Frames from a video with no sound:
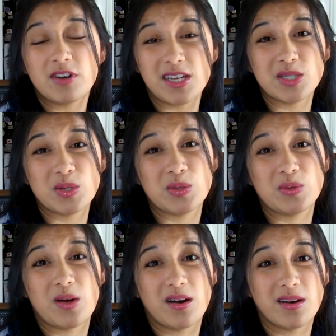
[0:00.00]
us
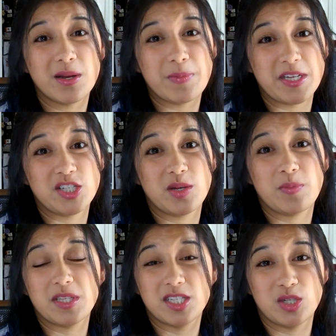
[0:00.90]
who are on a
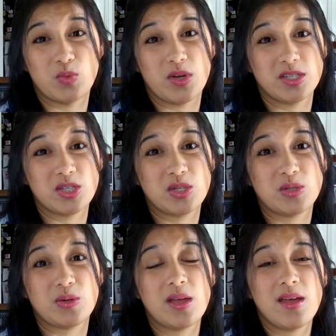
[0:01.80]
budget but still want
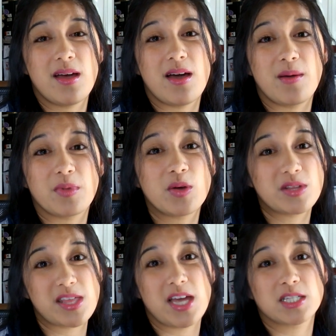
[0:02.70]
to go
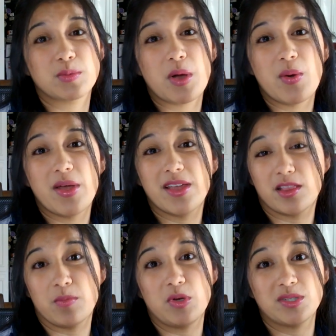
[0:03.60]
to the expo and
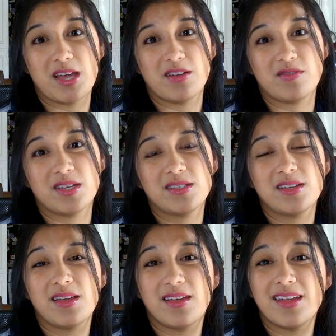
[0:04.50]
get the most out of
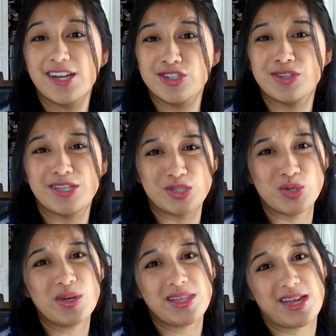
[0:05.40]
it and actually
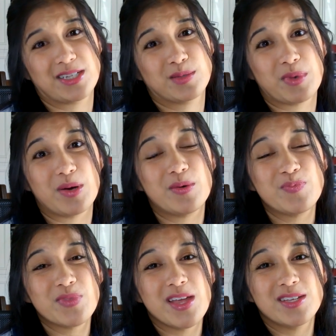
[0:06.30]
enjoy the expo.
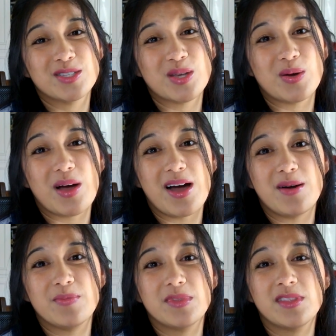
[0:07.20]
So
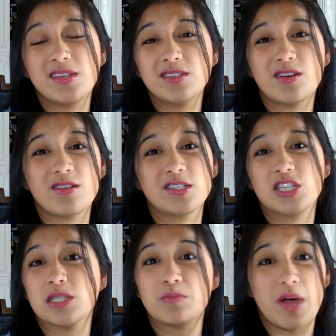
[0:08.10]
these are
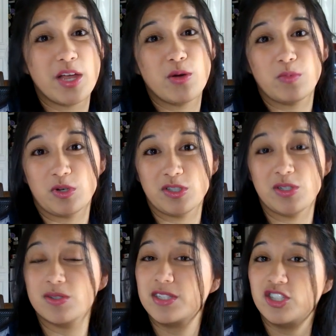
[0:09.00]
just my own
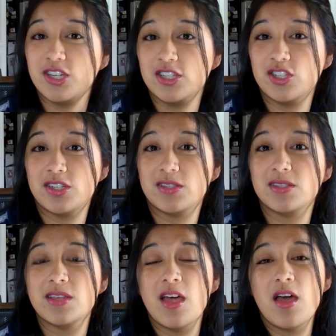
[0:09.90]
personal
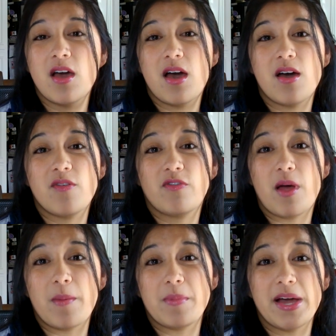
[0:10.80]
suggestions
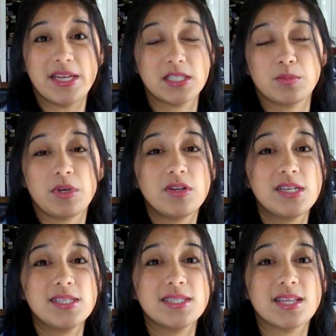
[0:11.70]
from my
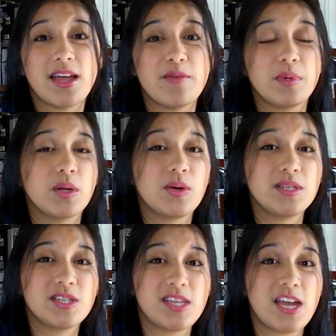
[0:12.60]
experience. I've been
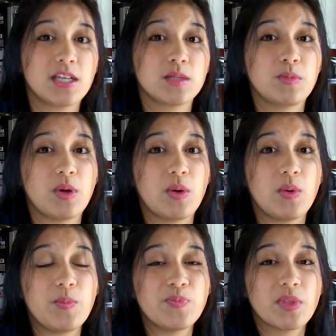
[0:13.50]
going to the
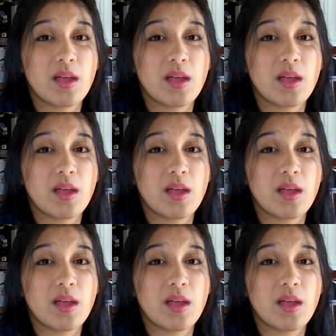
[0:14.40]
expo